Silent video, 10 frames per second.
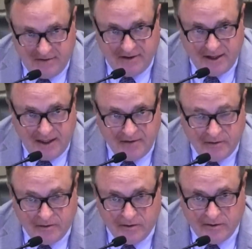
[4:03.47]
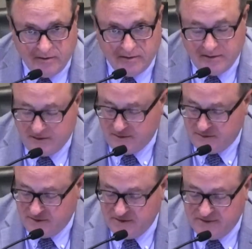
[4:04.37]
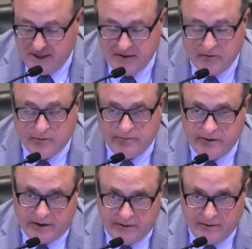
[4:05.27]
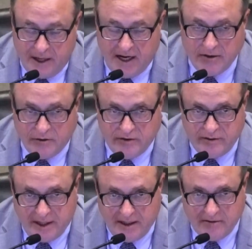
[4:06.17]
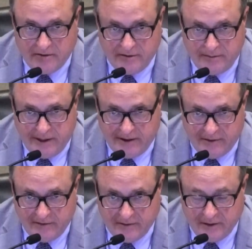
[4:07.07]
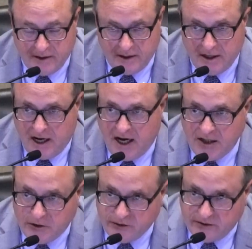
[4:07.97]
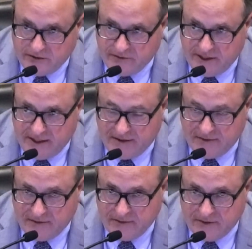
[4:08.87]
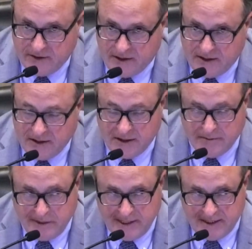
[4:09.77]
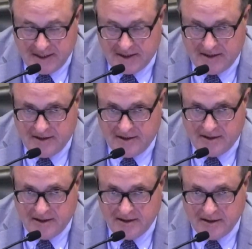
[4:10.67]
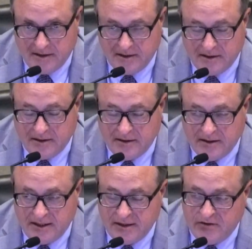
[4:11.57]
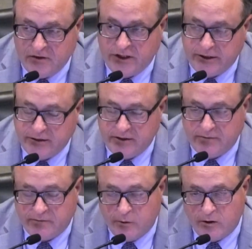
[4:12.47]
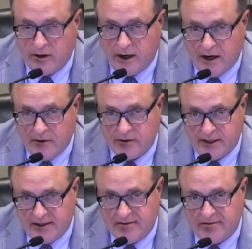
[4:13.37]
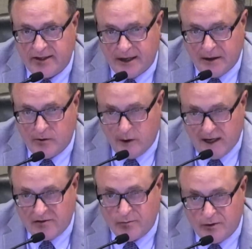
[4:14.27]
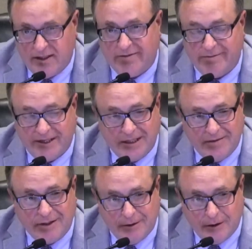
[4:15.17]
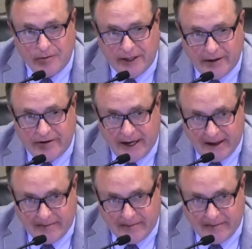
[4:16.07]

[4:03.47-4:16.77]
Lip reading: High School. The stands were filled. Hundreds and hundreds of parents. Hundreds of kids competing. Kids cheering for other kids they otherwise wouldn't have even known their name.